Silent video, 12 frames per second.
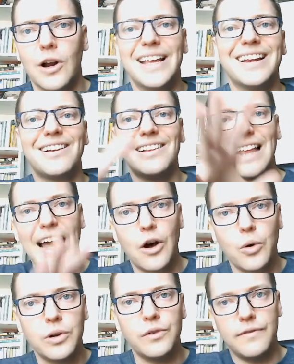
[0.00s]
in a
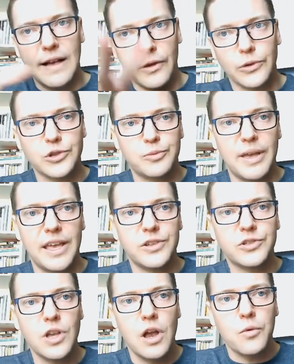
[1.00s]
cloud of vowel space